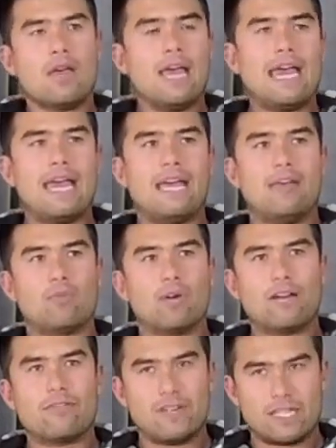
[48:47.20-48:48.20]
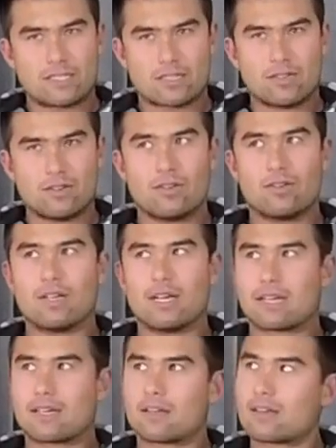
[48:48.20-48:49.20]
And when I finished school, I
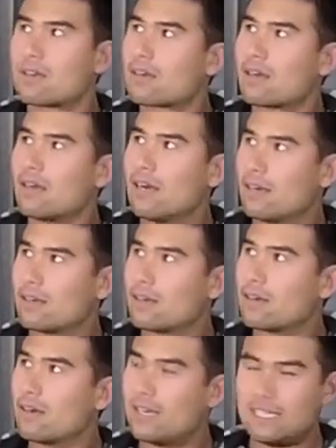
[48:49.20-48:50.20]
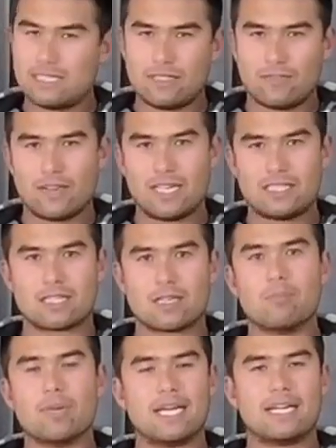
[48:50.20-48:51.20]
kind of got itchy feet to
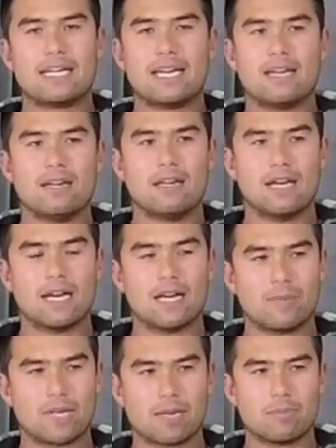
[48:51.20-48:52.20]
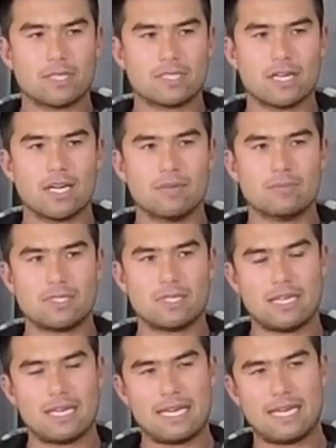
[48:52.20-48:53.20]
compete again a couple of times.
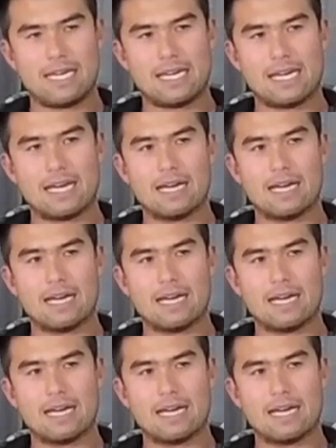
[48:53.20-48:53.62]
And